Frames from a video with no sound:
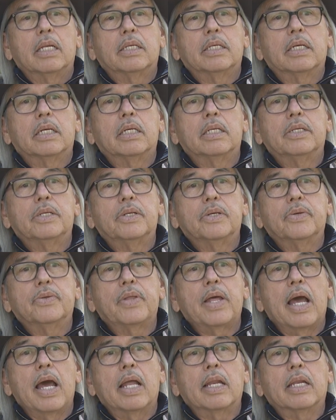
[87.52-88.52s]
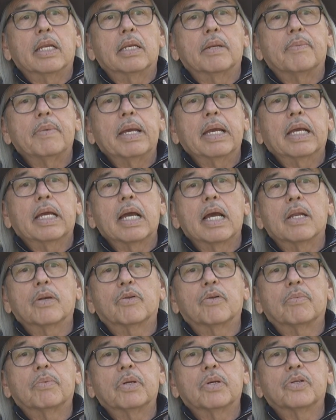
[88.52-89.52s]
to do that and to make
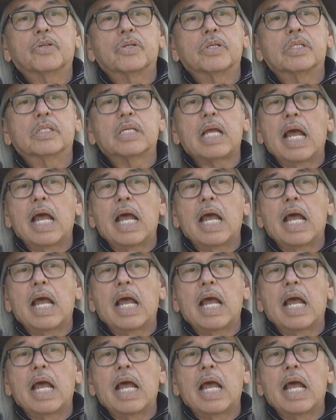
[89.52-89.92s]
contributions